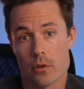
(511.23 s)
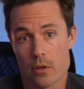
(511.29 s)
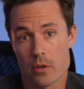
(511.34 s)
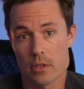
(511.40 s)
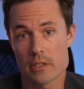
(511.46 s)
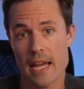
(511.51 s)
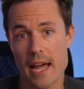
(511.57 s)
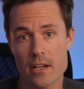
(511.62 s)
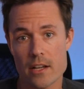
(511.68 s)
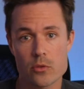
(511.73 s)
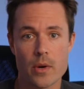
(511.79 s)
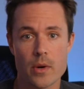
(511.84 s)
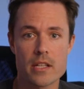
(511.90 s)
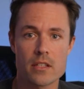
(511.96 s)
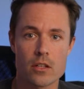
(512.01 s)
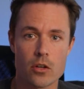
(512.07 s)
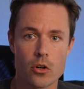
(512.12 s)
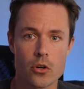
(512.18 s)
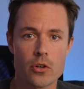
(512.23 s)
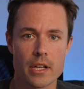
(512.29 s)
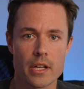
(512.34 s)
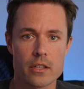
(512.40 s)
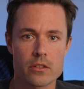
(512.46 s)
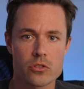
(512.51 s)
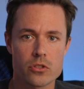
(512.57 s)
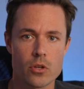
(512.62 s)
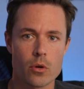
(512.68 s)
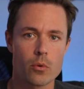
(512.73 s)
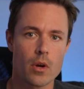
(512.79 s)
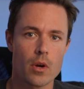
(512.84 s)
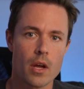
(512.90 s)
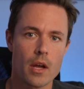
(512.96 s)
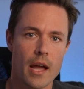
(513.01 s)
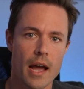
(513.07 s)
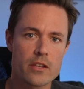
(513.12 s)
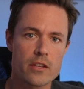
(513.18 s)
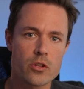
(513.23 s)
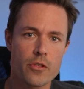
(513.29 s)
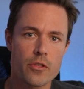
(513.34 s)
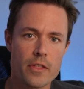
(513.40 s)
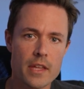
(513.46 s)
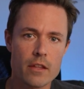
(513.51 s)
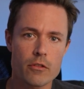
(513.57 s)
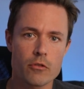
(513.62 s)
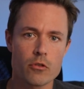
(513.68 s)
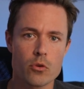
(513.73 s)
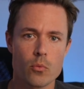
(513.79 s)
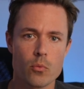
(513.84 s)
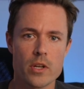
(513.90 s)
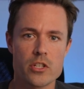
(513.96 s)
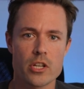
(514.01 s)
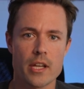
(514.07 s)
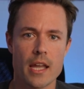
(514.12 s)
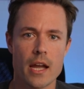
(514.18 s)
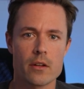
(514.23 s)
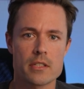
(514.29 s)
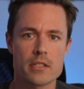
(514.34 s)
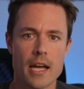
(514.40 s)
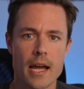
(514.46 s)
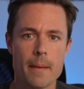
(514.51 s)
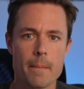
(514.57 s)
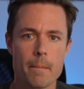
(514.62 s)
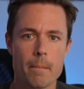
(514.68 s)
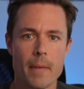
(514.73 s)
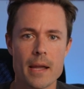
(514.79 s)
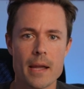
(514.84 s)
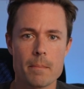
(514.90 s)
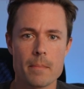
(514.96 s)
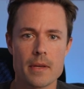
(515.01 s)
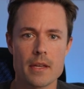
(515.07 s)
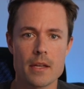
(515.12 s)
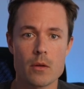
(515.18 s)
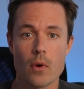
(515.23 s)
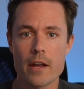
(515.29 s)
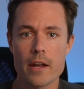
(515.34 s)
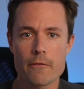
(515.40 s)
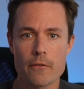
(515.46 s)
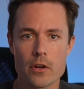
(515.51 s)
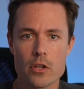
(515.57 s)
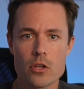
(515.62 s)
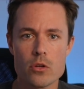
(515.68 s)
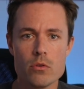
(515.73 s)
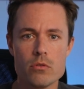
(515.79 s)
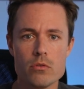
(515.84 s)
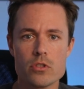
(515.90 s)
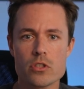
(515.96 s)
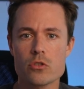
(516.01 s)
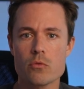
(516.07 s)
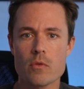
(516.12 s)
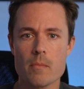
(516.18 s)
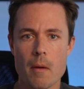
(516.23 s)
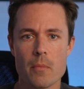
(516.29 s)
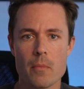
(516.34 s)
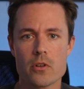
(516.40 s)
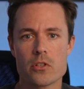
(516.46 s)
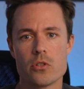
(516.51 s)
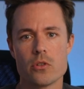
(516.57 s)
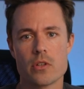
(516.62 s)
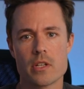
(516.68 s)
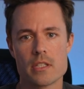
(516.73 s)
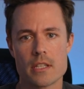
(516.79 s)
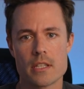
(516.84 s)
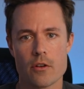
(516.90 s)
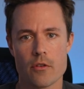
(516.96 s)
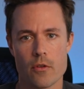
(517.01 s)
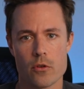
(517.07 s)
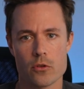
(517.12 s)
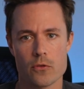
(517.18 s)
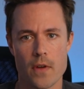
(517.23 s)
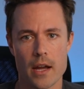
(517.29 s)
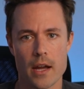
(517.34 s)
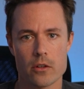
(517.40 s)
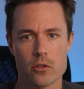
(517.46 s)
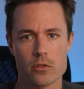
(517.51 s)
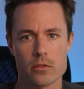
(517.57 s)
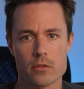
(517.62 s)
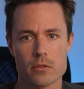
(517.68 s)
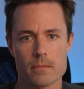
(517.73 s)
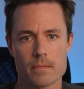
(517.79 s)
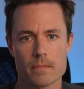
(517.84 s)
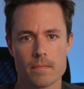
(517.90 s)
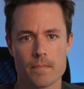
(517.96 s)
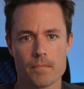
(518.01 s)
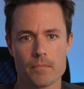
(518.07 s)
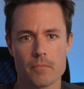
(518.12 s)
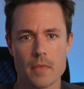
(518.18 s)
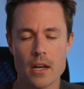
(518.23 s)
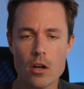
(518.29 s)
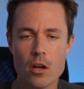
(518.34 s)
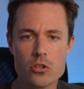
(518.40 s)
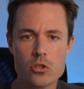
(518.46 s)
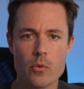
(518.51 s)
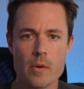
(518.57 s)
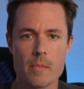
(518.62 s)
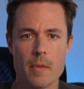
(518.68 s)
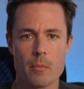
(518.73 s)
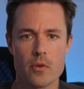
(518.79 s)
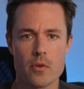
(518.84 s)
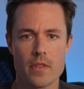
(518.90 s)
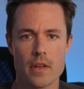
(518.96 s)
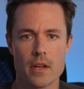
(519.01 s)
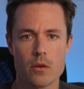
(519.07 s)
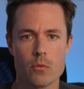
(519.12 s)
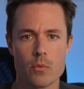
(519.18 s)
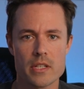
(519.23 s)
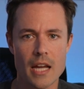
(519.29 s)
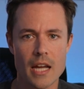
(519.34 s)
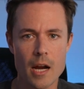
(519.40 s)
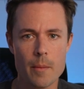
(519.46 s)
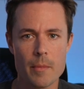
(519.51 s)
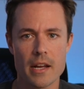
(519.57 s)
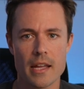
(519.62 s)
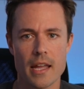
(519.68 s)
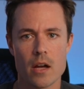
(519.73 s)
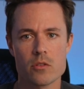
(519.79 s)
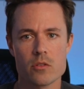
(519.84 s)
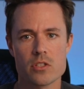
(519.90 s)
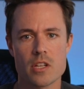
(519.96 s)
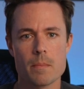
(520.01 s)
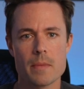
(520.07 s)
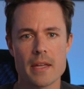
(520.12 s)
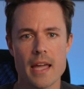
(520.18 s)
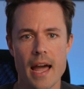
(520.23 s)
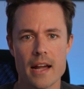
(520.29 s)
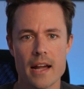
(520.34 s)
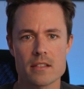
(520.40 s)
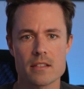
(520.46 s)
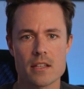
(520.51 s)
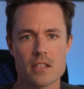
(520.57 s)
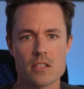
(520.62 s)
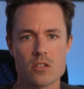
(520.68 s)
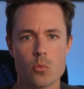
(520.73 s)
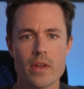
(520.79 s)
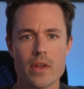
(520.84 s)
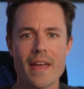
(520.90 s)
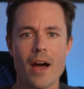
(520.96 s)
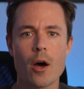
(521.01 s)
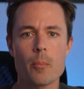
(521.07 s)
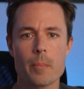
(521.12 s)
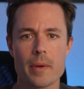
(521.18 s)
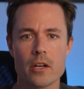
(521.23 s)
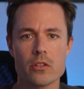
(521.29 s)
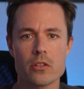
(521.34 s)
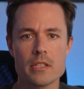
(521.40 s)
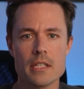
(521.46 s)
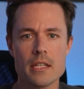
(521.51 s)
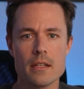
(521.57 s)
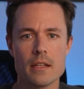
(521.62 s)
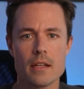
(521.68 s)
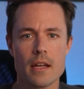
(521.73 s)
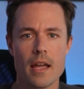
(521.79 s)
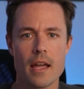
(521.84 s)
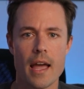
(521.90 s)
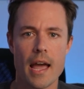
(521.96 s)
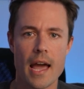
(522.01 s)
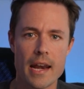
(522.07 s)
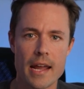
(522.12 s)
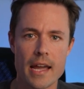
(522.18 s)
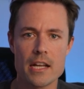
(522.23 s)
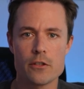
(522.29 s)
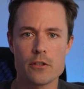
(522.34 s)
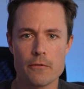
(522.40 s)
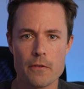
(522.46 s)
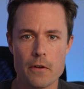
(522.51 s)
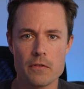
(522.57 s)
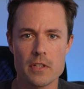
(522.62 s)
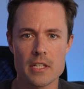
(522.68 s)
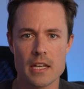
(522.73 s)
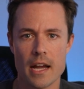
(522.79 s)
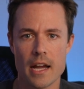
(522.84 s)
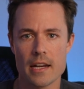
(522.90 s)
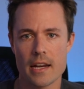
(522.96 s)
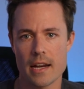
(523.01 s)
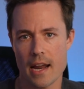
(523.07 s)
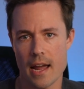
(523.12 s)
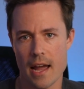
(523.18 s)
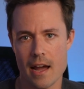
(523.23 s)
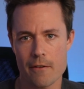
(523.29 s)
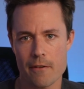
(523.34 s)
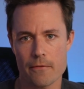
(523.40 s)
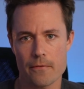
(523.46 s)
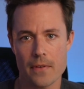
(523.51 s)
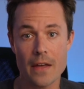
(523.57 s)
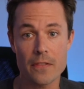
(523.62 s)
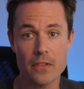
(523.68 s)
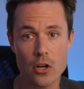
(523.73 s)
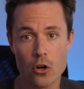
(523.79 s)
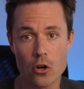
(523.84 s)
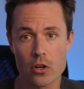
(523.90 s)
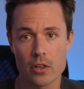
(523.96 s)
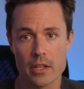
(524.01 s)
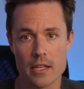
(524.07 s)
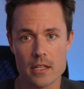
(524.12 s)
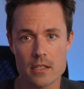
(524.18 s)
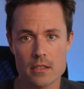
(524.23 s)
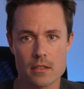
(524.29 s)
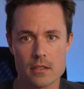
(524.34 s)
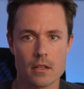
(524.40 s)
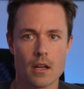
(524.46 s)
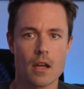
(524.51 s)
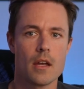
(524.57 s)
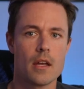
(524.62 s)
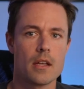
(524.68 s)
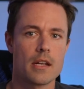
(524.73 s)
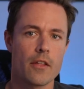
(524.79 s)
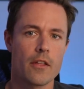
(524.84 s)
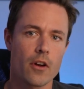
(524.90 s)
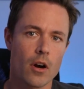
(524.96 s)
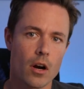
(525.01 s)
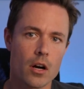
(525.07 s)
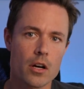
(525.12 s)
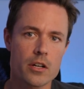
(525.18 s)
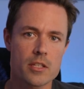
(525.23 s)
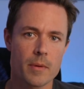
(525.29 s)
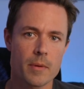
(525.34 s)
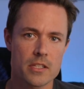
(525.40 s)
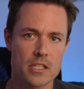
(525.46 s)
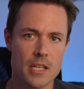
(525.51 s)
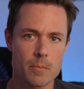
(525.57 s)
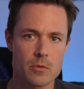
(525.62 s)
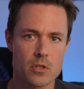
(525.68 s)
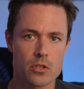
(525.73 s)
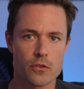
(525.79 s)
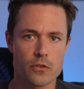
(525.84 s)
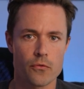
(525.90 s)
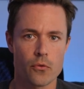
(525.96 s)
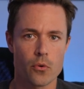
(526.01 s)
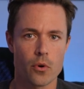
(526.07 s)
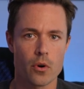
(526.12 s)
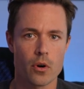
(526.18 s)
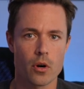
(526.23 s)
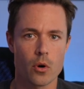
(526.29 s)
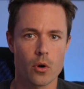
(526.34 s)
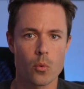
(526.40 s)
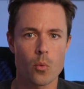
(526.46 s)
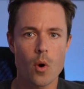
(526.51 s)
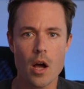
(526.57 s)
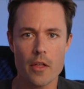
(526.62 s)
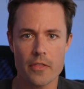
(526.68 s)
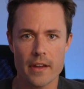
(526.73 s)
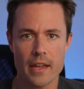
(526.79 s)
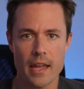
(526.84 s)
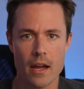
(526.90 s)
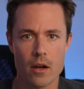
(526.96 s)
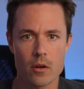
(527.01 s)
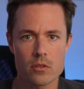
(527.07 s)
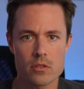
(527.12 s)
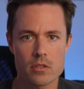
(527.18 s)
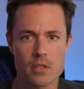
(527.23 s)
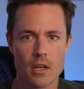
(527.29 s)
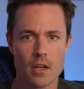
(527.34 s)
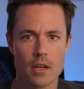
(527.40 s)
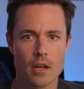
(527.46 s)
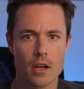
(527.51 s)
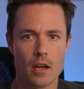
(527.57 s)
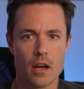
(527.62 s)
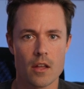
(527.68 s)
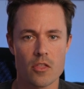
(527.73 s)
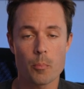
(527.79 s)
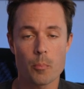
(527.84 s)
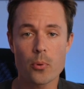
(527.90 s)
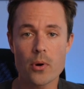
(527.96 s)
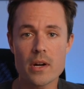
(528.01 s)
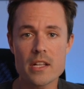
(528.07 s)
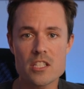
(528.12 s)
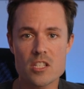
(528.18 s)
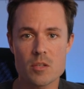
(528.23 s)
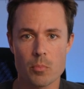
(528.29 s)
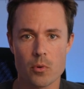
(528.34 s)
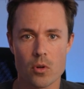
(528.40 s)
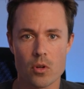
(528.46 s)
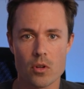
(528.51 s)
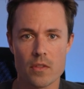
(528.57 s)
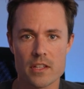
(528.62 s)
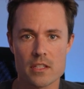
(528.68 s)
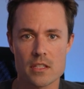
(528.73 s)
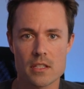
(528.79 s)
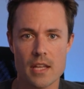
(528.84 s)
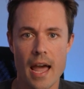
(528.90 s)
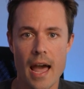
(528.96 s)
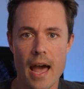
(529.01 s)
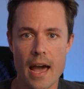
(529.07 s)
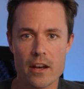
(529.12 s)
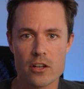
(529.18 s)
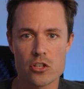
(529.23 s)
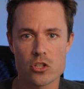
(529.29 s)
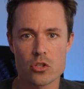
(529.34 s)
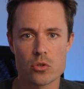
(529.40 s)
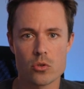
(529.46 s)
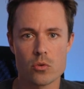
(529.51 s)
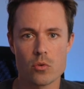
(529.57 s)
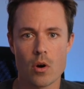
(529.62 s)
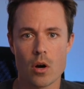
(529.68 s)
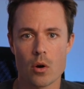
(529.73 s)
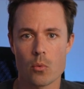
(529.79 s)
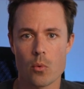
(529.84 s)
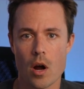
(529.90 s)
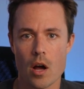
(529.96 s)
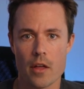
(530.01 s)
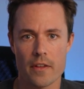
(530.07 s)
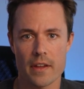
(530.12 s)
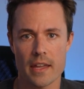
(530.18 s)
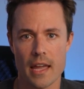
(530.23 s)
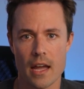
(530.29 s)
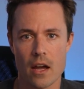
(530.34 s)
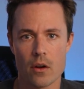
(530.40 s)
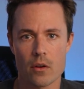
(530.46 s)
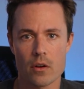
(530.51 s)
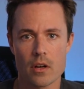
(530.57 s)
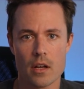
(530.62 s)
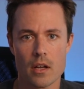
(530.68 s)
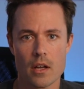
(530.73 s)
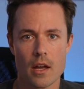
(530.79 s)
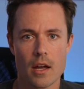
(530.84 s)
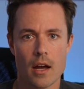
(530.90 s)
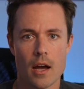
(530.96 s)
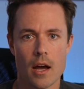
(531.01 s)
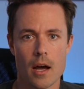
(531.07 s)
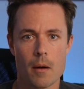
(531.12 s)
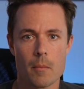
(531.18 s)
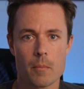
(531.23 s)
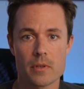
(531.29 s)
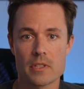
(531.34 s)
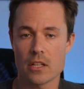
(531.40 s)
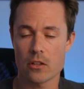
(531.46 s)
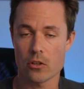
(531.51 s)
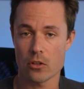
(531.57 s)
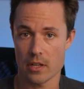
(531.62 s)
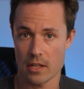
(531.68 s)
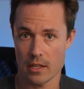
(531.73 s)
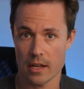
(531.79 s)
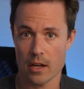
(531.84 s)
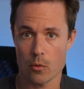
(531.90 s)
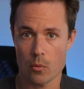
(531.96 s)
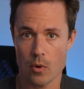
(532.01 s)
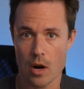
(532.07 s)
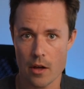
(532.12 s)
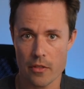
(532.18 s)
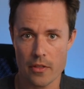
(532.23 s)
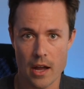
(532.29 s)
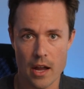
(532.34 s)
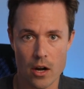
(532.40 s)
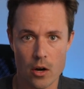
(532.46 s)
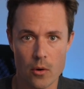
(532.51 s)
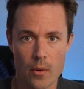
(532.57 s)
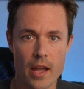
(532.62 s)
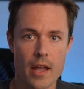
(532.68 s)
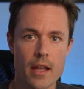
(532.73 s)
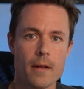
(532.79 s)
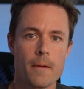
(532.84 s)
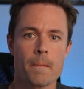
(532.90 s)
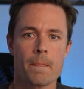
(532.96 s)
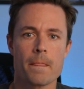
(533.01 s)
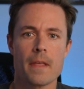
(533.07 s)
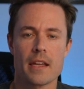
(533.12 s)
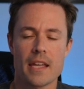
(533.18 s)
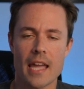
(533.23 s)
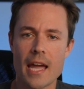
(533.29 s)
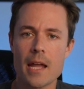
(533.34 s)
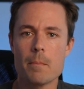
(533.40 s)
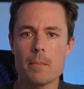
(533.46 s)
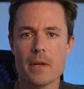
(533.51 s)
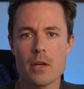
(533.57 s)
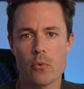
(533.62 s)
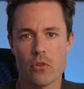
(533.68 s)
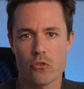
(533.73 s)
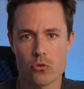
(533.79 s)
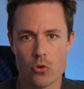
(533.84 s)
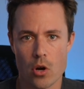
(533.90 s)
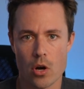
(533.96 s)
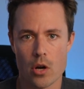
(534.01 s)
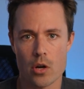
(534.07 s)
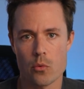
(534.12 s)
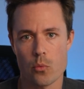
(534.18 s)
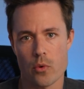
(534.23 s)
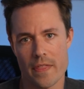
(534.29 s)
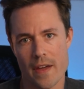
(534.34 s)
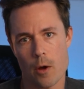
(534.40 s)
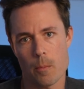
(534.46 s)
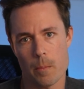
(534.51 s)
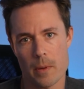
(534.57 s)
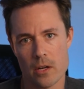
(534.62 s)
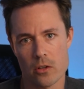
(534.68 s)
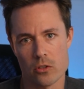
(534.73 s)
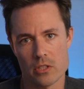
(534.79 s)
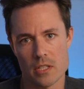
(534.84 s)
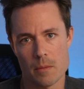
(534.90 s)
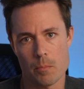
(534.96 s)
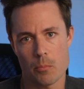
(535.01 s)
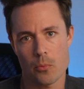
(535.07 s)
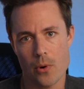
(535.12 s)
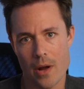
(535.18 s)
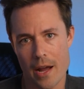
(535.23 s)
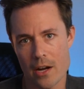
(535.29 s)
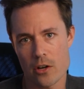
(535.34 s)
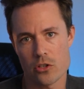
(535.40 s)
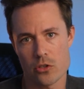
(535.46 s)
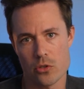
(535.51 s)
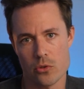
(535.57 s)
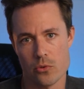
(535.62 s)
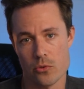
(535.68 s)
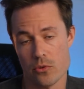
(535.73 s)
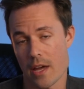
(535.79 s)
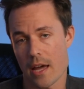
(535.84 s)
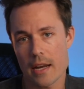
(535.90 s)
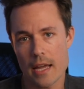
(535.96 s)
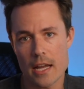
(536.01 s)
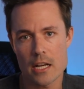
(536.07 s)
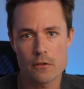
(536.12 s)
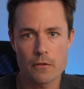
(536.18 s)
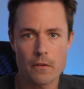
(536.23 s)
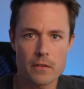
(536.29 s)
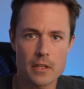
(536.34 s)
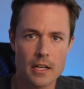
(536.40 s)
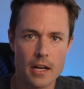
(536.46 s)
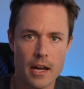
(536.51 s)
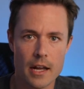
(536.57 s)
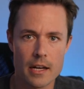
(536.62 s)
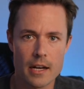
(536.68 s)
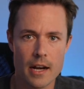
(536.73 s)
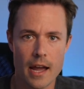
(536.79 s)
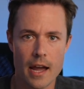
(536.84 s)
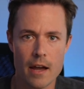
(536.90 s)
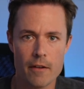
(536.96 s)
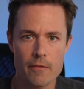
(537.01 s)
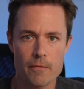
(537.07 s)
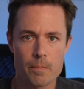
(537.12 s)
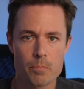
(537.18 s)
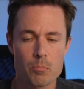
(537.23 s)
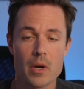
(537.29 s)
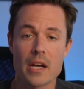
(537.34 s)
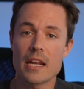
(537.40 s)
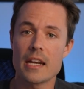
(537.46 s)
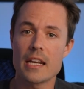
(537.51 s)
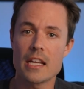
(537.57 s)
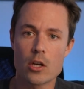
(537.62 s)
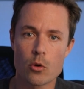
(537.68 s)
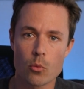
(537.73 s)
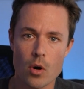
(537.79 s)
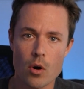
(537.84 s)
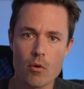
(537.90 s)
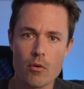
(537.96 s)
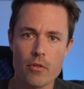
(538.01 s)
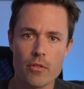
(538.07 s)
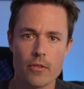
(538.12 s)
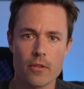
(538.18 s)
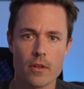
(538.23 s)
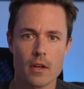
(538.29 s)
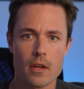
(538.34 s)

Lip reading: tax rates and earnings. So as you think through which account type might be right for you, just remember to consider those factors. And also remember that retirement accounts can be accessed without penalty at age 59 and a half at the earliest. Now, there are some exceptions for Roth accounts. The principal that's added to a Roth account, particularly like a Roth IRA, can be withdrawn without penalty prior to that age 59 and a half. But any growth